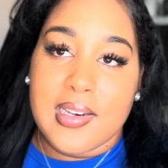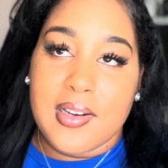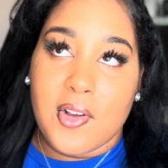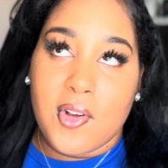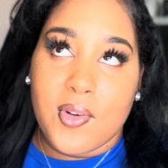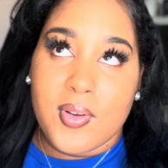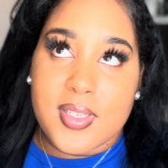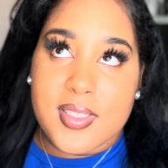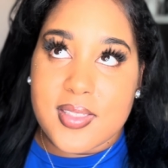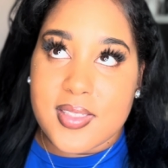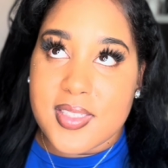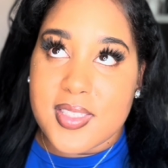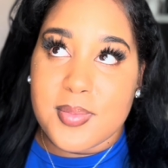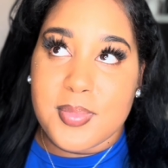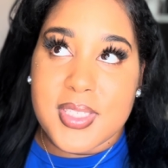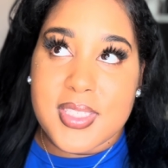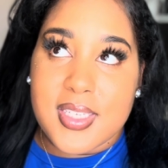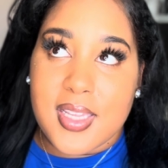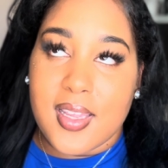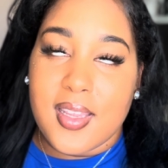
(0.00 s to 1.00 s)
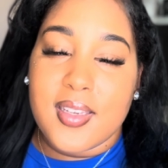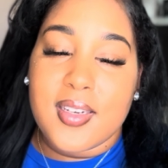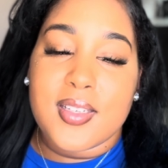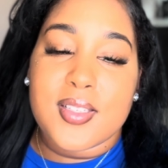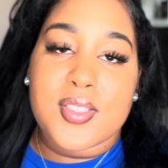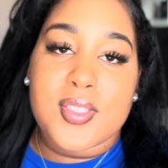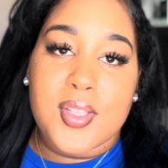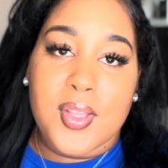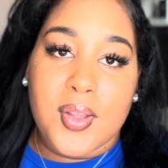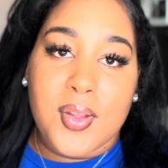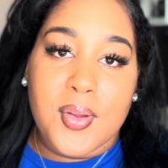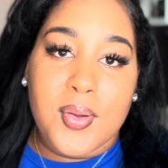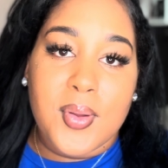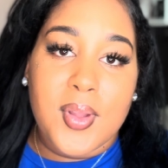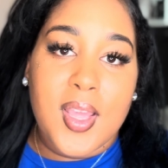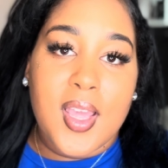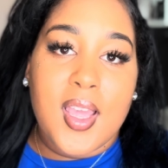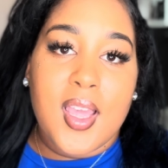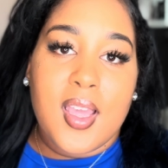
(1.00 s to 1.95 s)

It always needs to be tidied. So